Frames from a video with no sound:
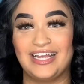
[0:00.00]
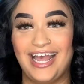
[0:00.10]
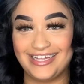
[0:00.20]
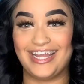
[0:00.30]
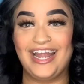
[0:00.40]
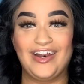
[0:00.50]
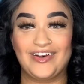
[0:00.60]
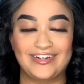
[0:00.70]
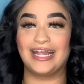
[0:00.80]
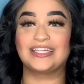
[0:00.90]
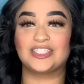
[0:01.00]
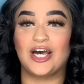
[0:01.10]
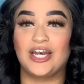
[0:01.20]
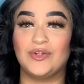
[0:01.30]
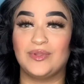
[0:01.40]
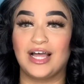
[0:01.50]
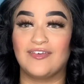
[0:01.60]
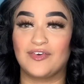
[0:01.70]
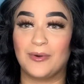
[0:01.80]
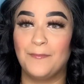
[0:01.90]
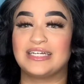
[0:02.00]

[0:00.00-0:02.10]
hella hair. It's on a new level.